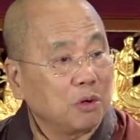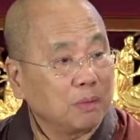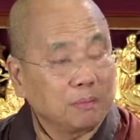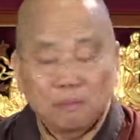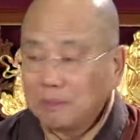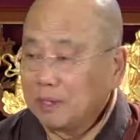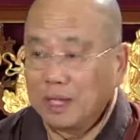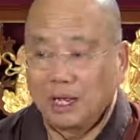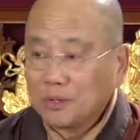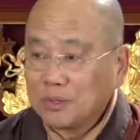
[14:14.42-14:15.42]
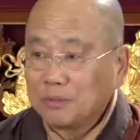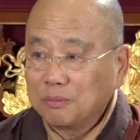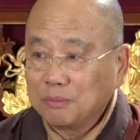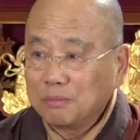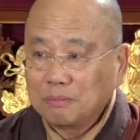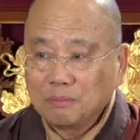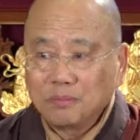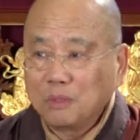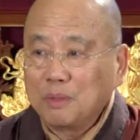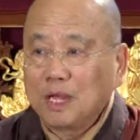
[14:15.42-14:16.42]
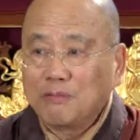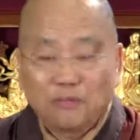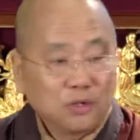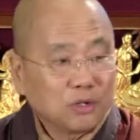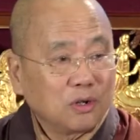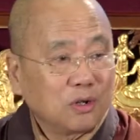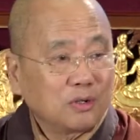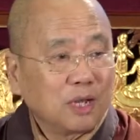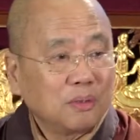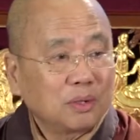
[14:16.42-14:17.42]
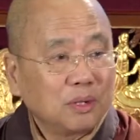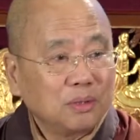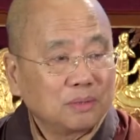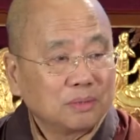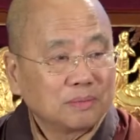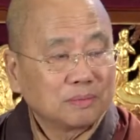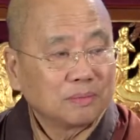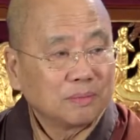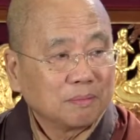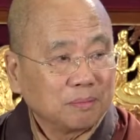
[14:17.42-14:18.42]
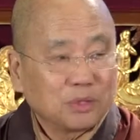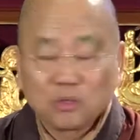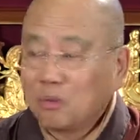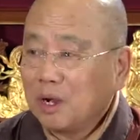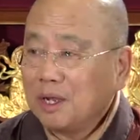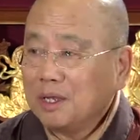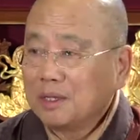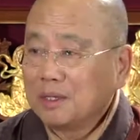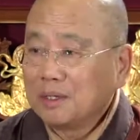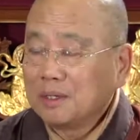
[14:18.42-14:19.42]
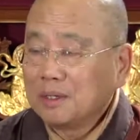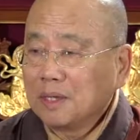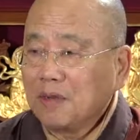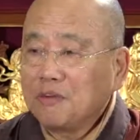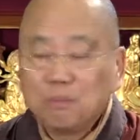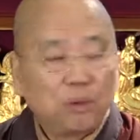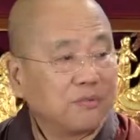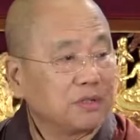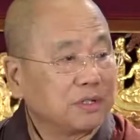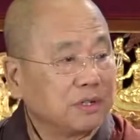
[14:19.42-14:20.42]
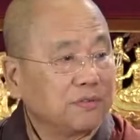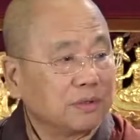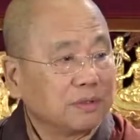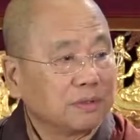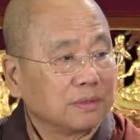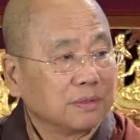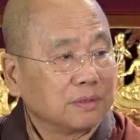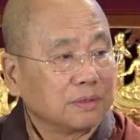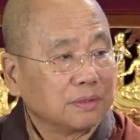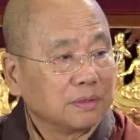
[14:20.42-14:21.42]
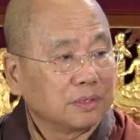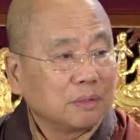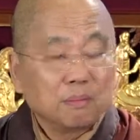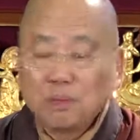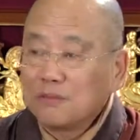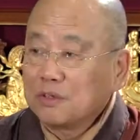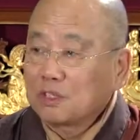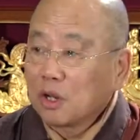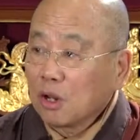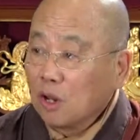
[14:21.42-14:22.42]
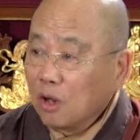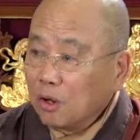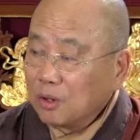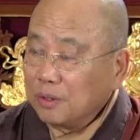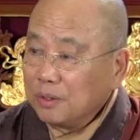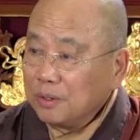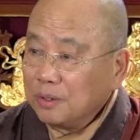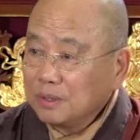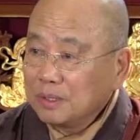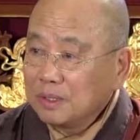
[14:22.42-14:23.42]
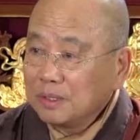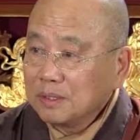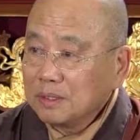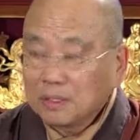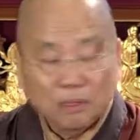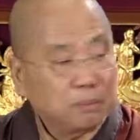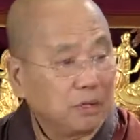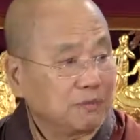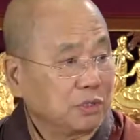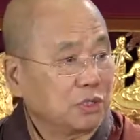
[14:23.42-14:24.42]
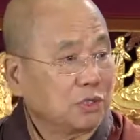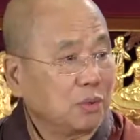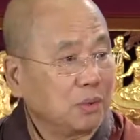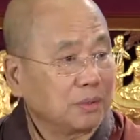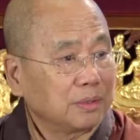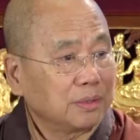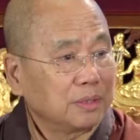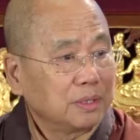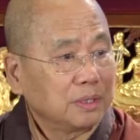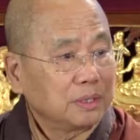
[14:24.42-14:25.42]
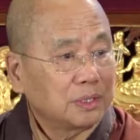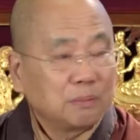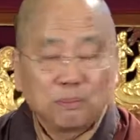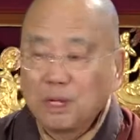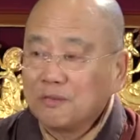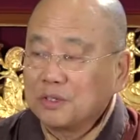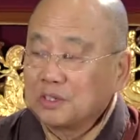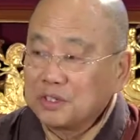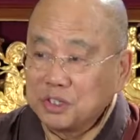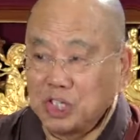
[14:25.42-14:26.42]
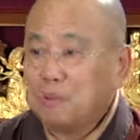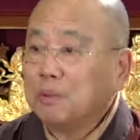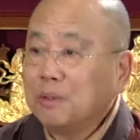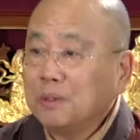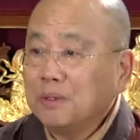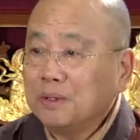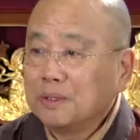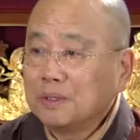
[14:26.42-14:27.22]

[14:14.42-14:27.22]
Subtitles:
are actually, you may have finished a long time ago. Because why? Every breath is different. Some breath is longer, some breath is shorter. Some breath is deeper,